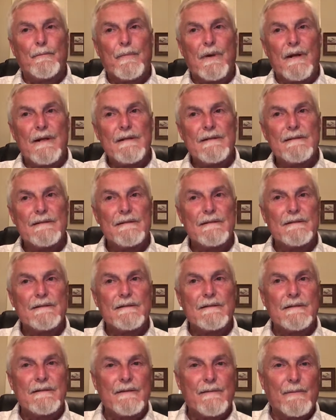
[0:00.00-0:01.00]

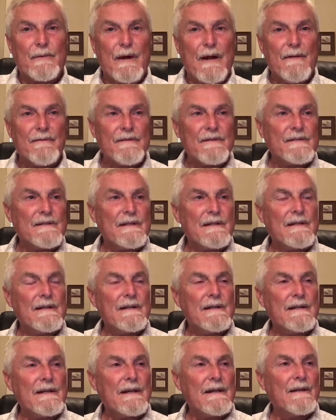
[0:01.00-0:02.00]
places the
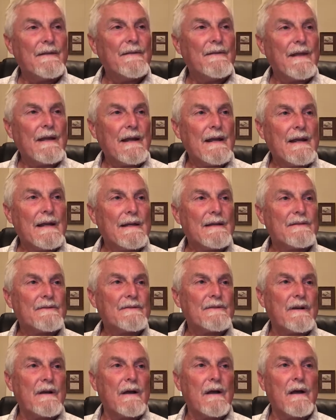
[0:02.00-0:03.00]
prophecy in the
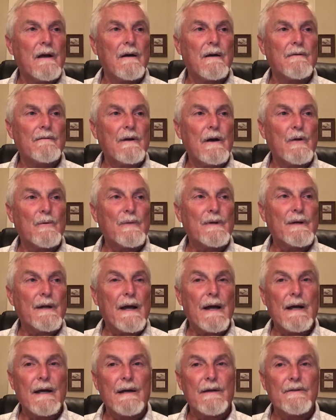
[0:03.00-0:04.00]
hands of
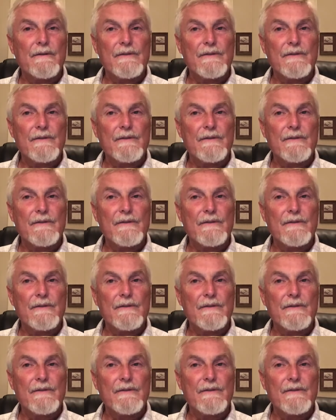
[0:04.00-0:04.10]
Obadiah,